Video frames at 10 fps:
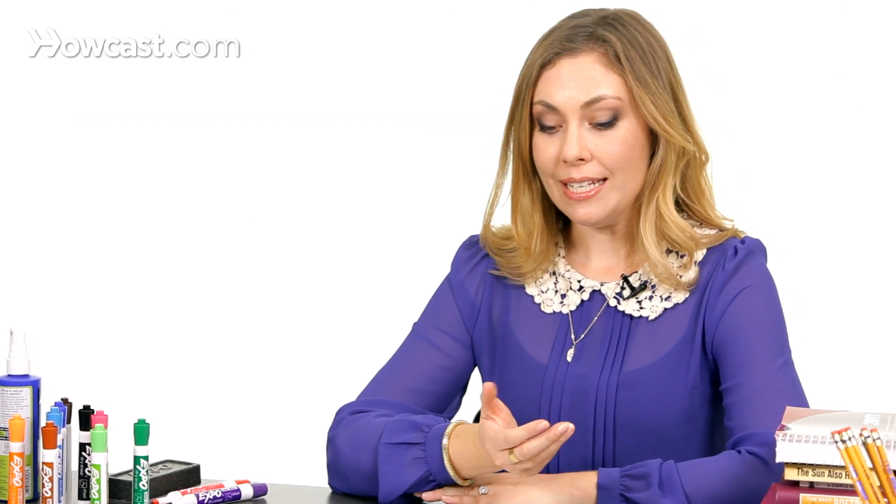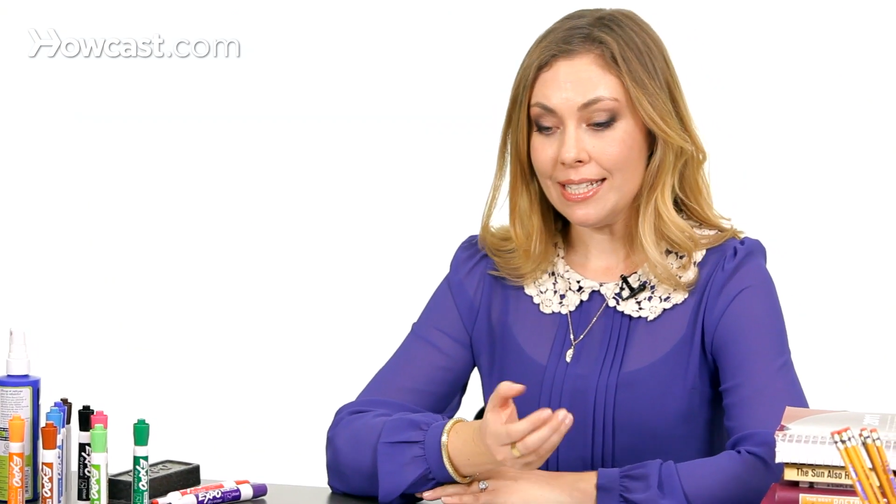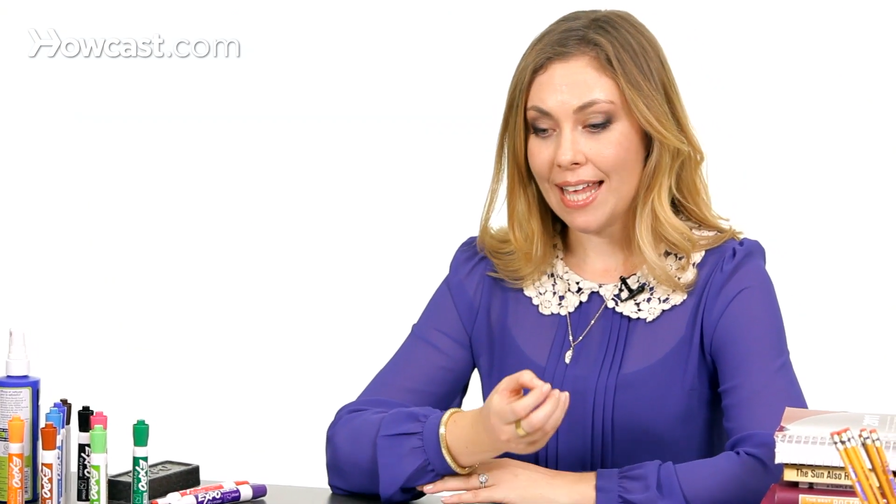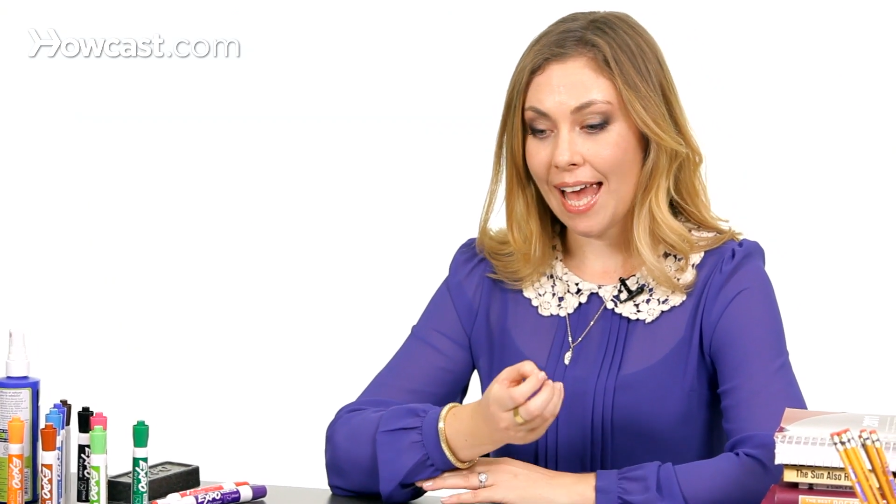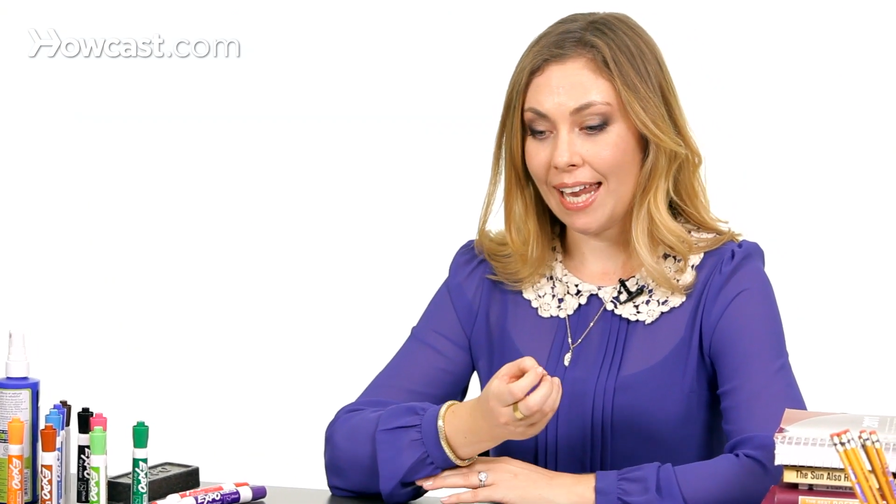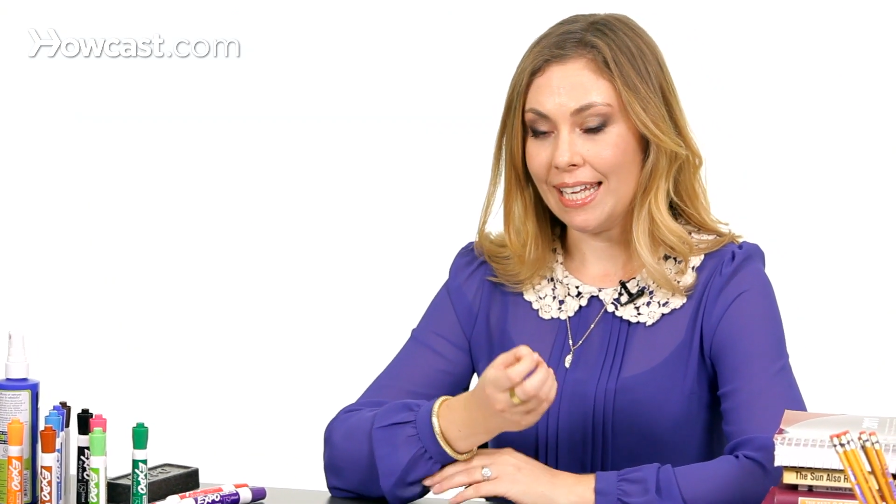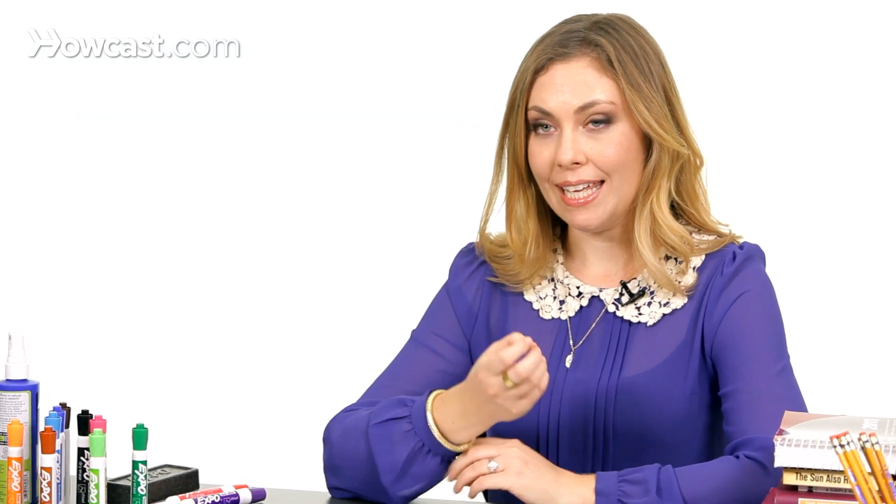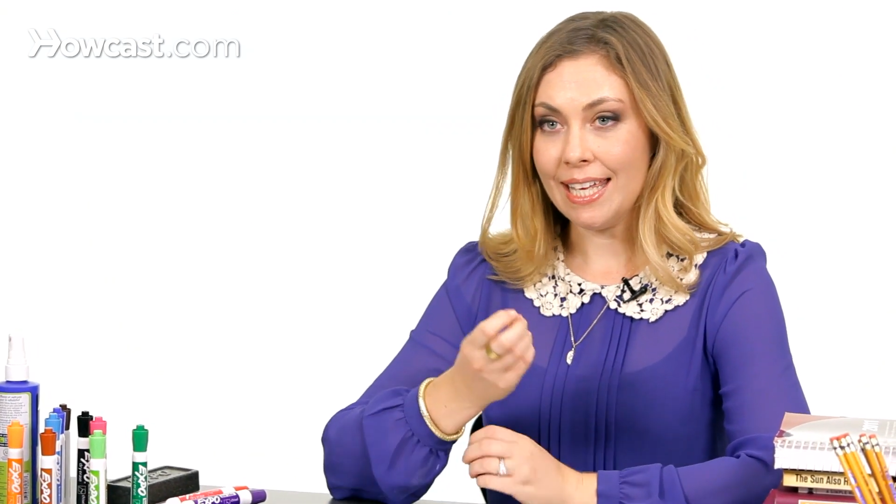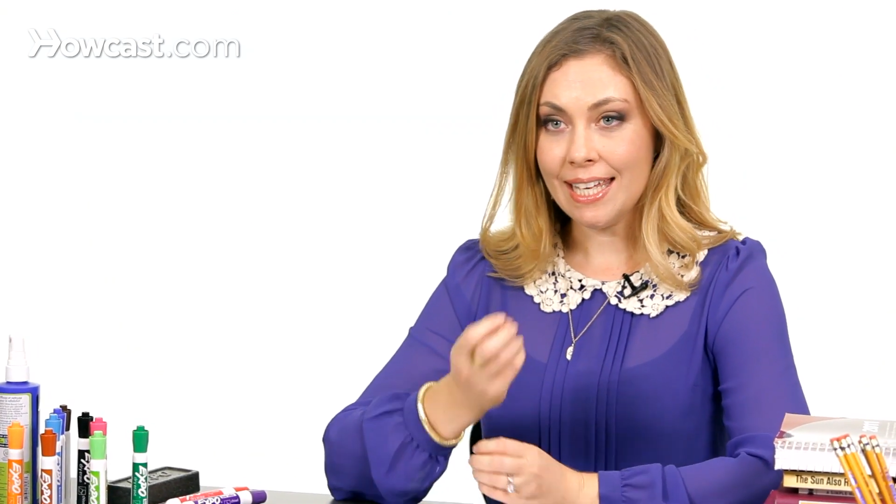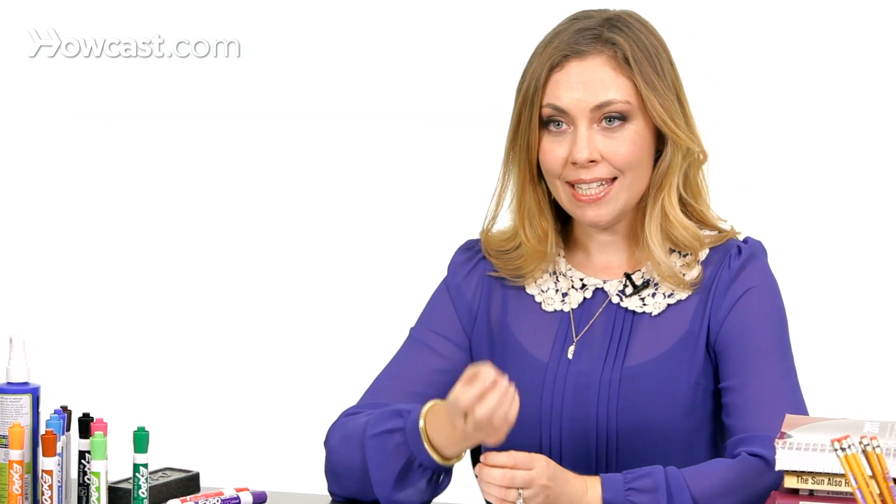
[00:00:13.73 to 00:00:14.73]
is that
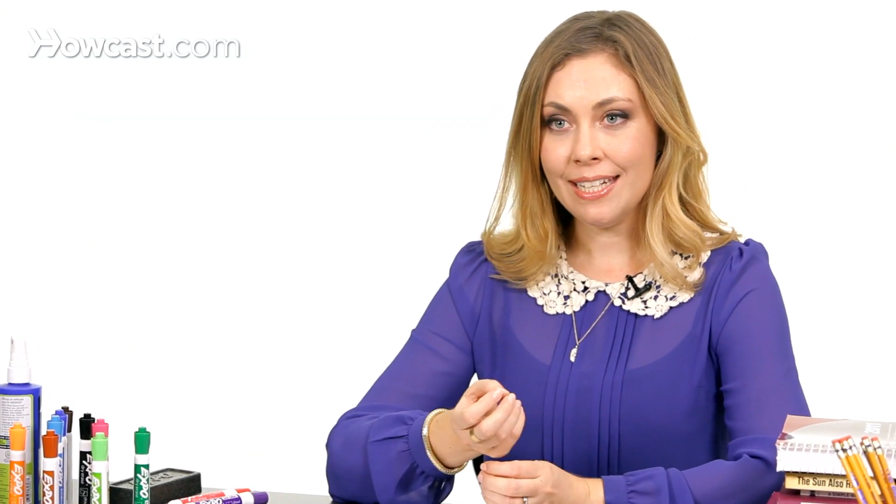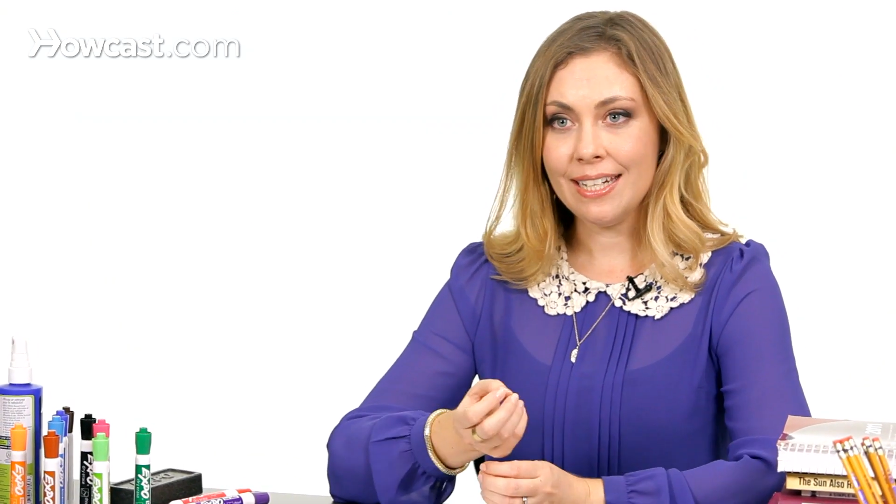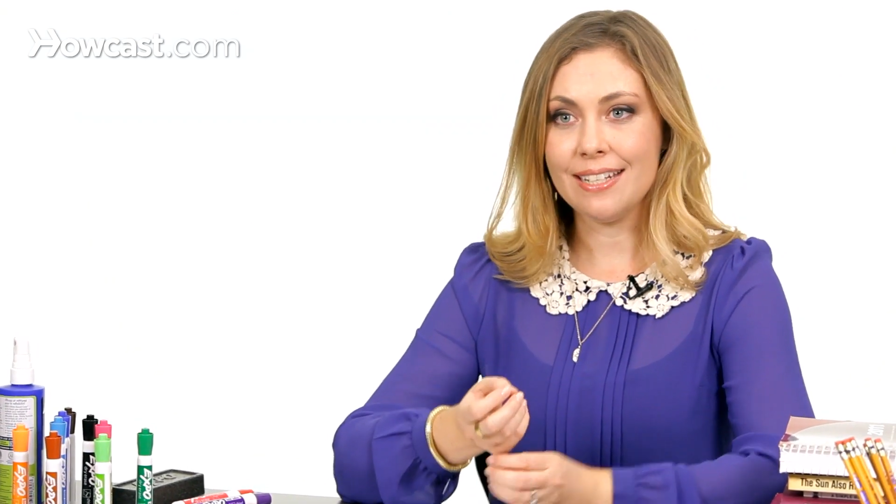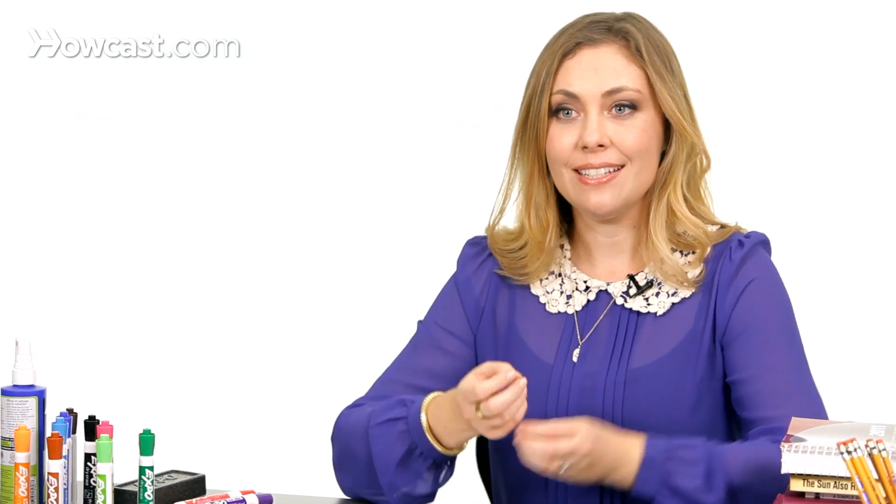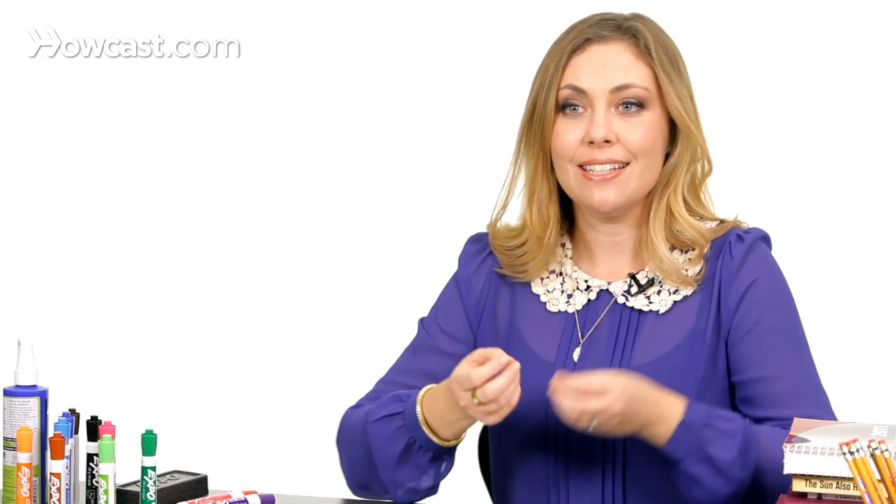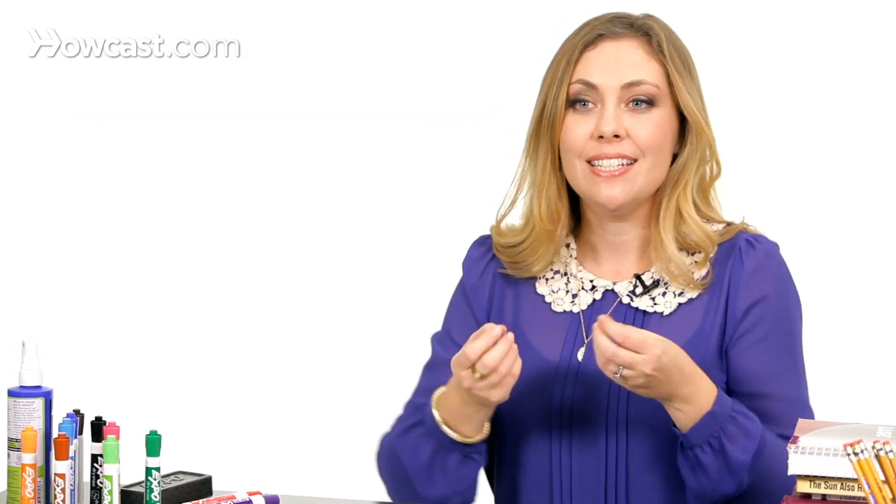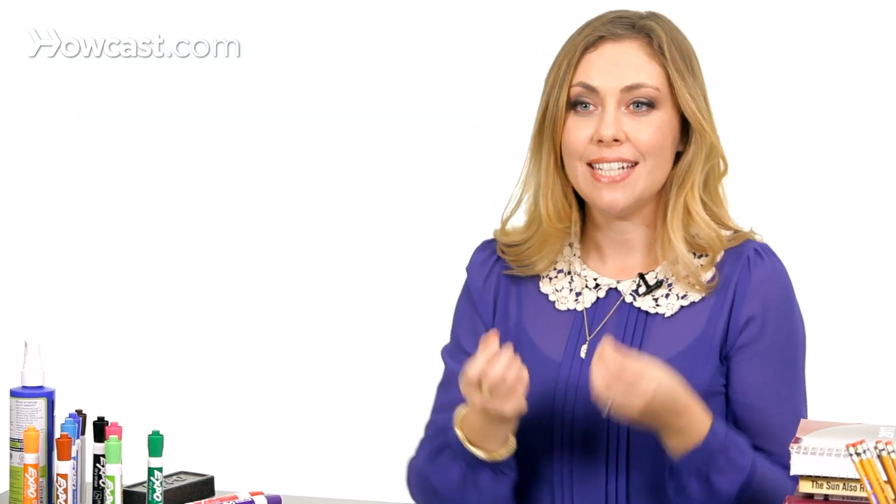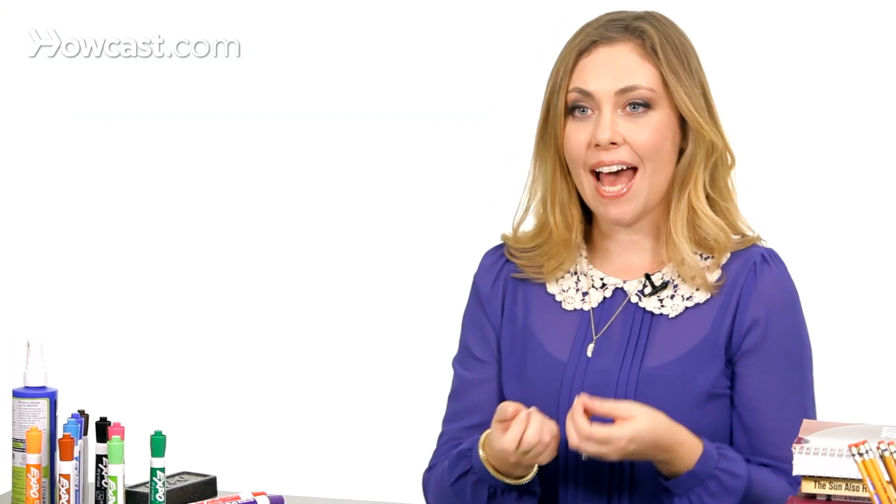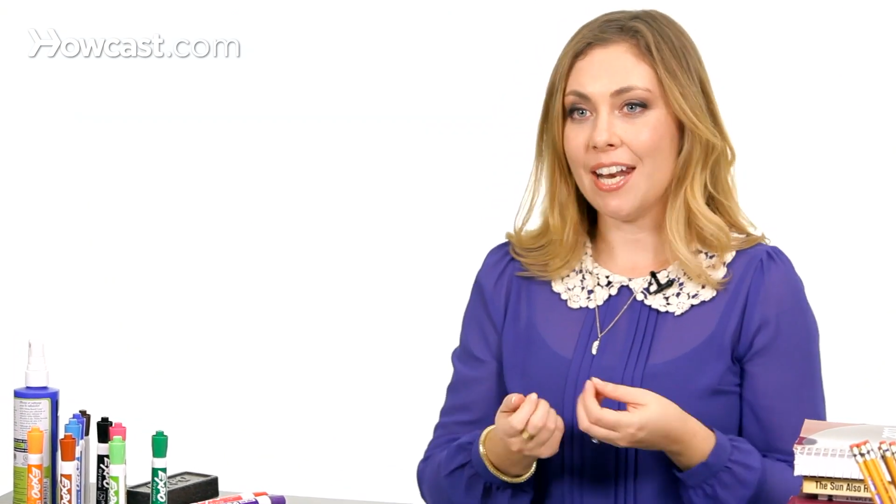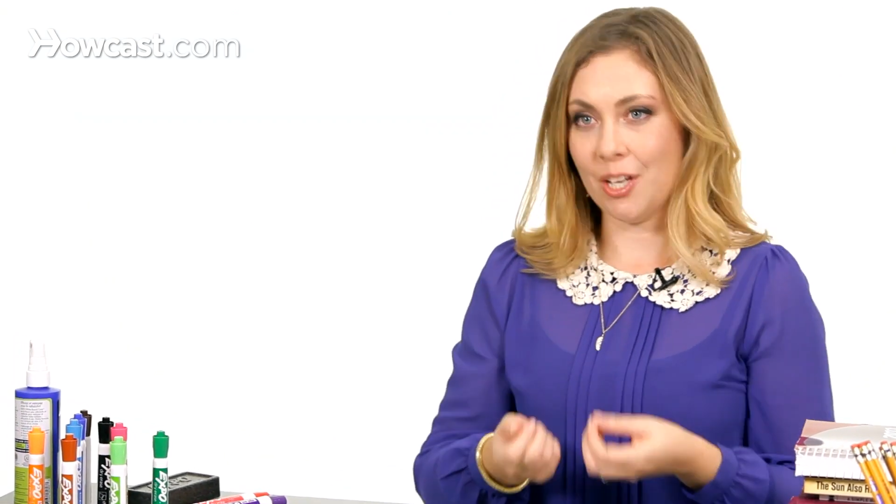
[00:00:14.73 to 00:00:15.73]
in is a
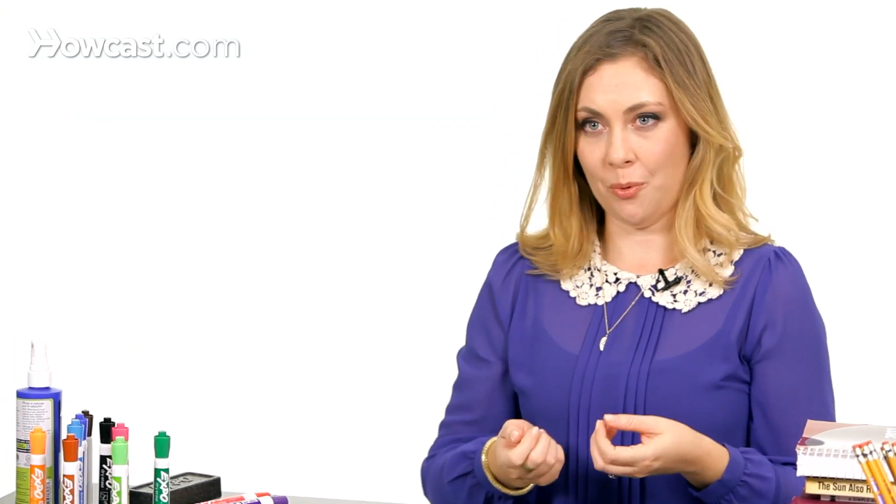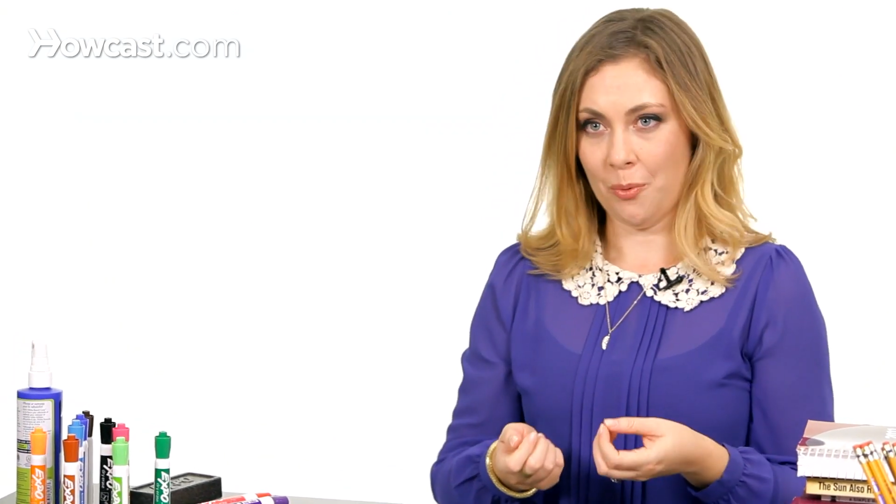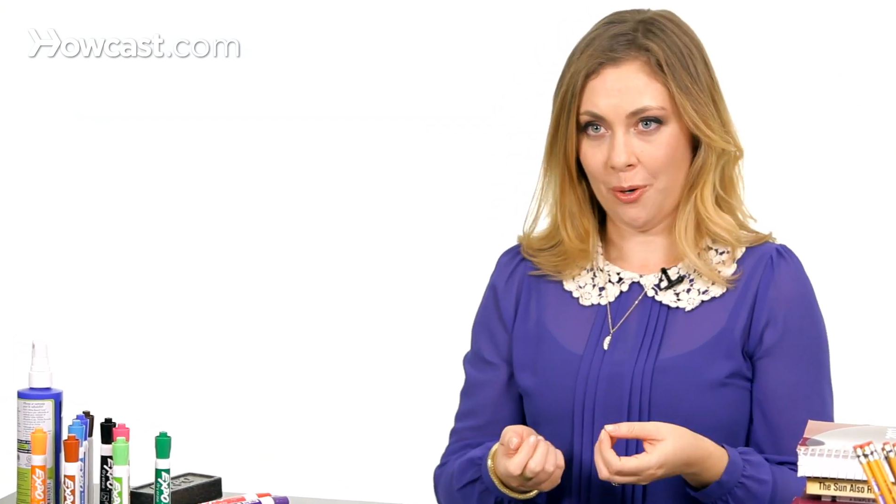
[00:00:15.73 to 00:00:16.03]
static